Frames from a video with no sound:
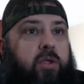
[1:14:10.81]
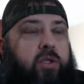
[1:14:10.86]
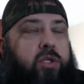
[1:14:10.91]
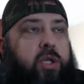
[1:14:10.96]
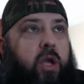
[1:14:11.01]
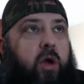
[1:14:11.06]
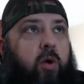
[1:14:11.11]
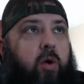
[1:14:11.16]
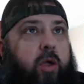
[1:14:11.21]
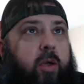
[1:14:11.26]

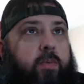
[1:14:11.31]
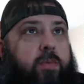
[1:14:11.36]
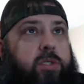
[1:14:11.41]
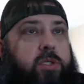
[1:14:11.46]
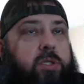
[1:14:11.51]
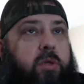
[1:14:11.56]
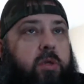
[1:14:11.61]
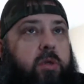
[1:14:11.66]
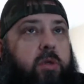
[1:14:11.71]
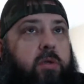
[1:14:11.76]
COM
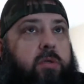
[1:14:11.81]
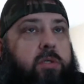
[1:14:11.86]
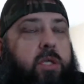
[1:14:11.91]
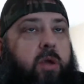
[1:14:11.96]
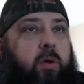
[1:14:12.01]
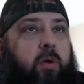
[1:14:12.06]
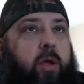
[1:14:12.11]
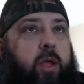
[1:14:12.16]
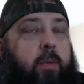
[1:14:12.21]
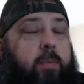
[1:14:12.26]

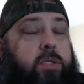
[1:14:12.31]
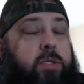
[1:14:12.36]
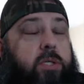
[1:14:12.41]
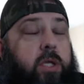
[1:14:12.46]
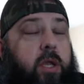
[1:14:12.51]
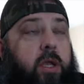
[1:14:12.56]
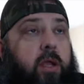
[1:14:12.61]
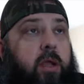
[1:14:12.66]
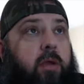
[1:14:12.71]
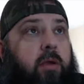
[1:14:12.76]

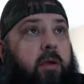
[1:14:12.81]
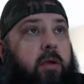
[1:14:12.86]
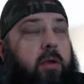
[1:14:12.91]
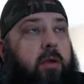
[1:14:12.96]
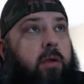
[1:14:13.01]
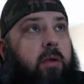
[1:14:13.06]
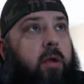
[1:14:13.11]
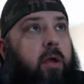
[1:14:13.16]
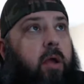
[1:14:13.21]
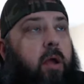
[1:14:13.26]
COMC.
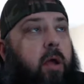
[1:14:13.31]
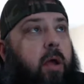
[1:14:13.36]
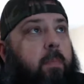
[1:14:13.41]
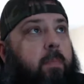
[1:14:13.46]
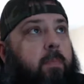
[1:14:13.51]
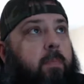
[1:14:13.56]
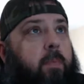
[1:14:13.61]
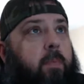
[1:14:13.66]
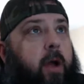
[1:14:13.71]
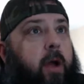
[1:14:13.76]

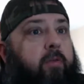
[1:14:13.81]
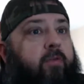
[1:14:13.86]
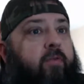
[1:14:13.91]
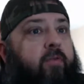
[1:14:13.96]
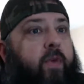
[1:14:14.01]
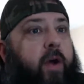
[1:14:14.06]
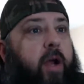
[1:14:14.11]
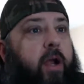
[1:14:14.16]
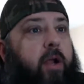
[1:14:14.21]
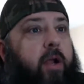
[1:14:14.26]
I
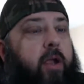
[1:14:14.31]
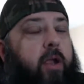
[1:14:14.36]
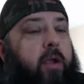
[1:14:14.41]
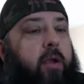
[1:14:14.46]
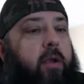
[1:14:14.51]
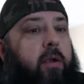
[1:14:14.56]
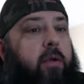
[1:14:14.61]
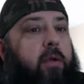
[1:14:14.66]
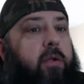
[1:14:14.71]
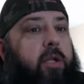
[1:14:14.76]

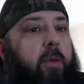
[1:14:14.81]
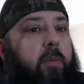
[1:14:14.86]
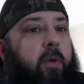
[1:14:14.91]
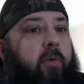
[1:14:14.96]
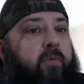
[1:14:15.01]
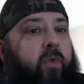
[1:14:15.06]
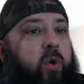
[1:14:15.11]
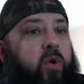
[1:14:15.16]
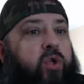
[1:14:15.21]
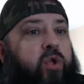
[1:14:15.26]
finally did my
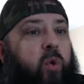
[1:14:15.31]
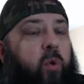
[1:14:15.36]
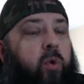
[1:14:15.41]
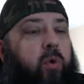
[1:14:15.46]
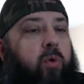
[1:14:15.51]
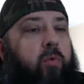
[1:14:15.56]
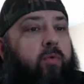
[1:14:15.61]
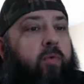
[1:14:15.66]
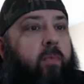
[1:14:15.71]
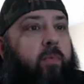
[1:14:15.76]
first
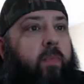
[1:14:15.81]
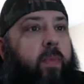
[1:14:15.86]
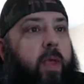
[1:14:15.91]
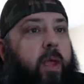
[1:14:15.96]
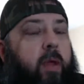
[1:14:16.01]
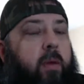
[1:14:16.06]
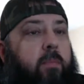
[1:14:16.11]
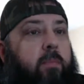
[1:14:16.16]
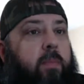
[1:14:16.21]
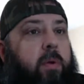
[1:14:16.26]
order from
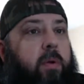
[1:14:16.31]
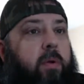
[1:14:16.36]
them.